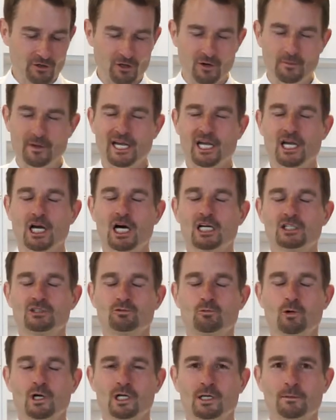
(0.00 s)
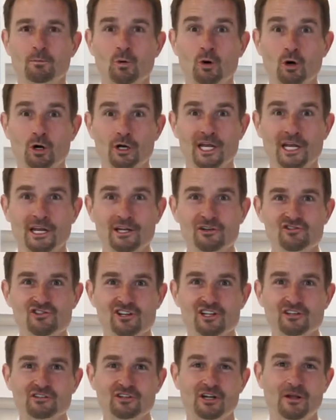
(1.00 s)
Oh my gosh, what a morning
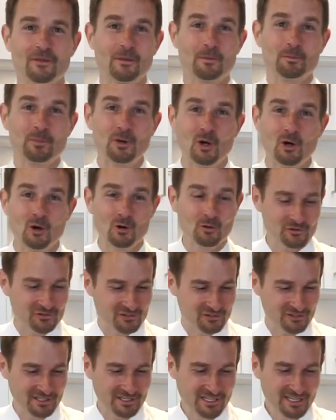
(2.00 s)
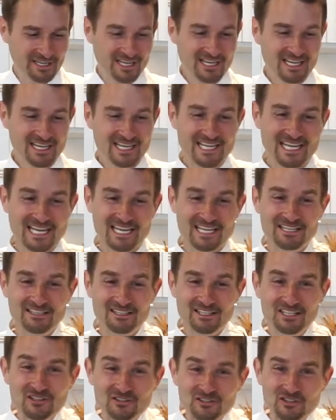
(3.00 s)
just on the boat. Getting
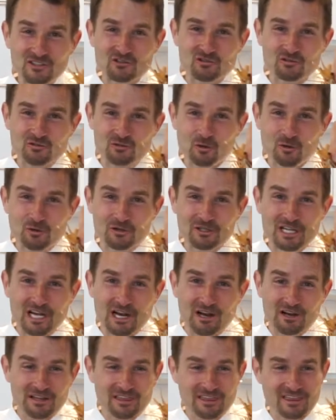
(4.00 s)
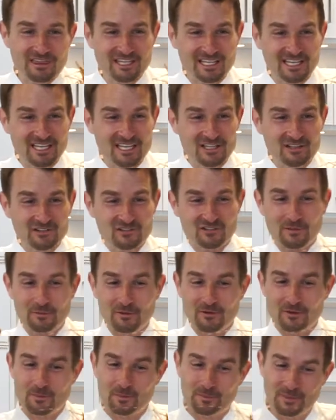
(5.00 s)
these extraordinary things, some
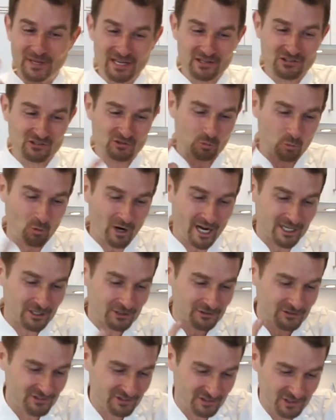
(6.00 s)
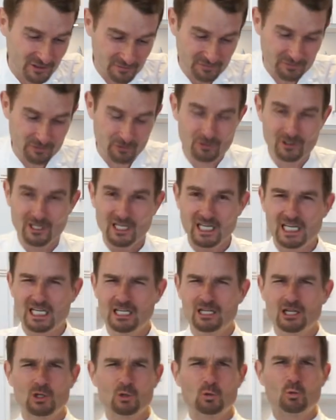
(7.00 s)
of the best wild seafood
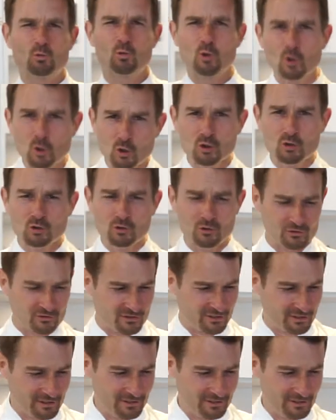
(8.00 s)
in the world.